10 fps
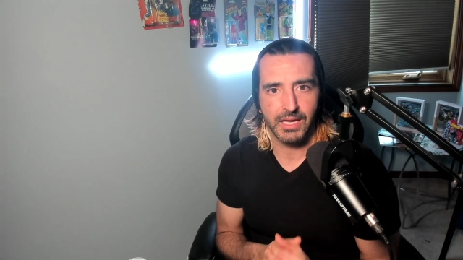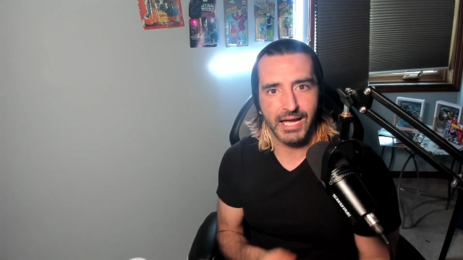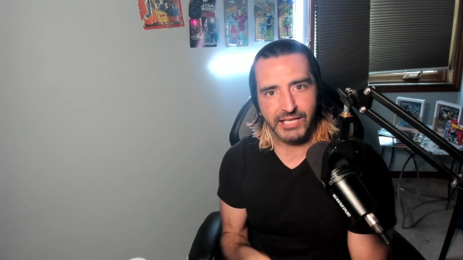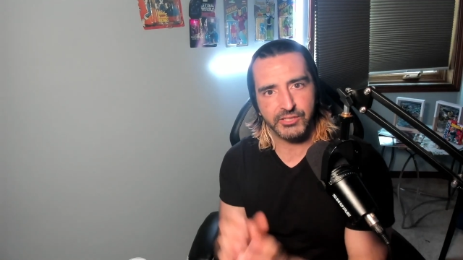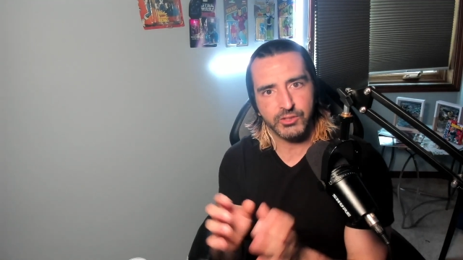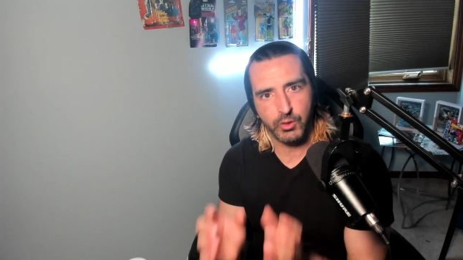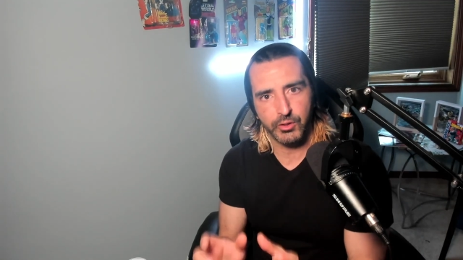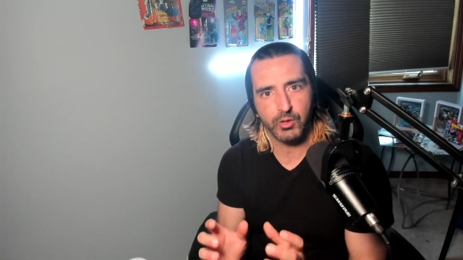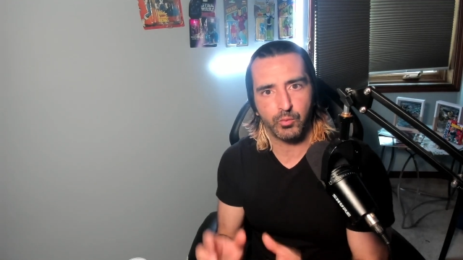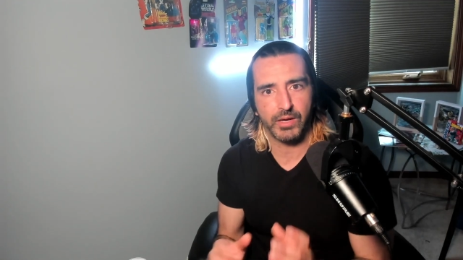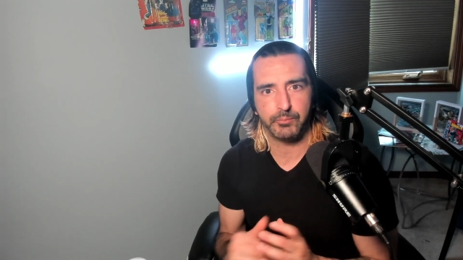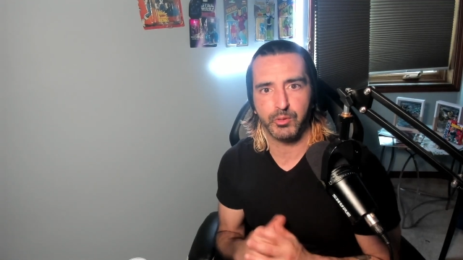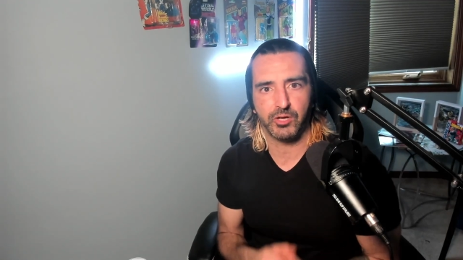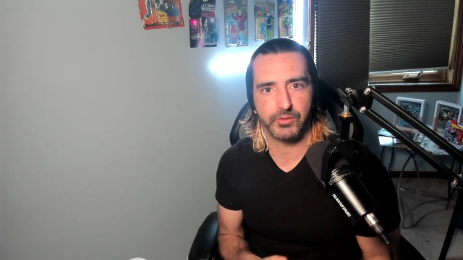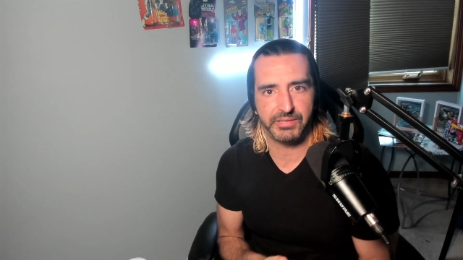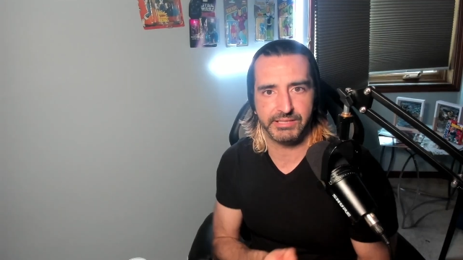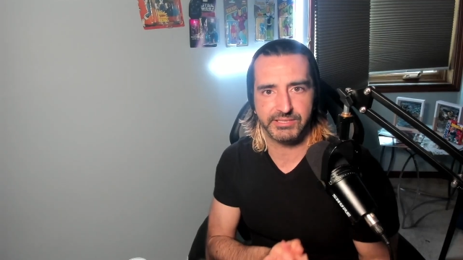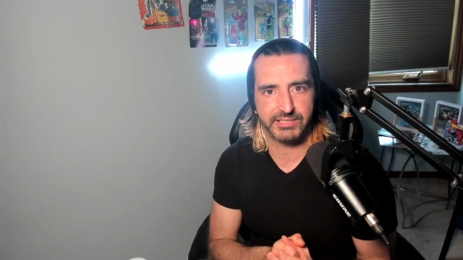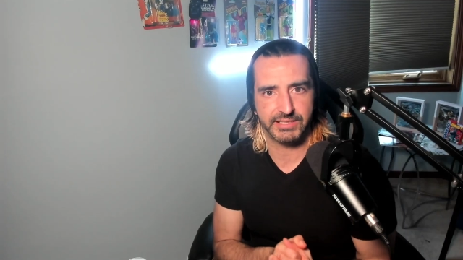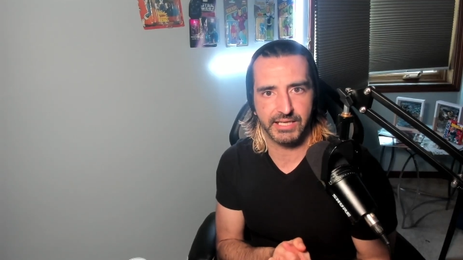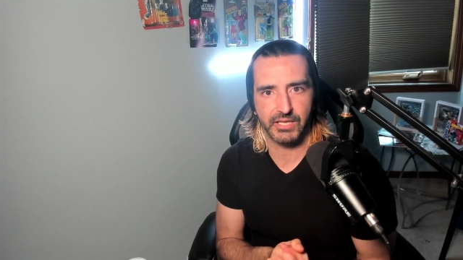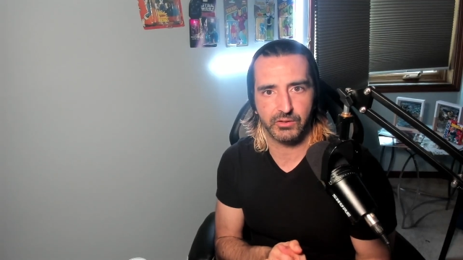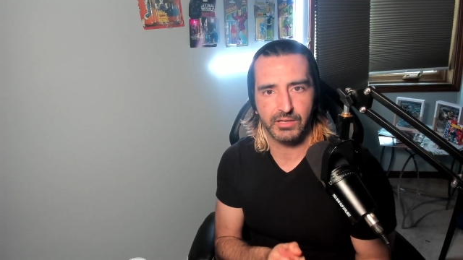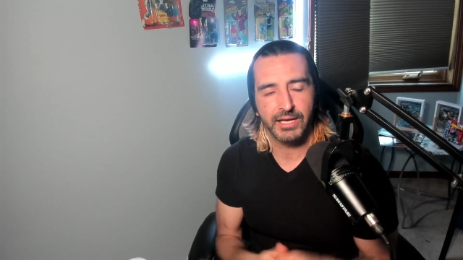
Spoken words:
I just couldn't quite put all the pieces together.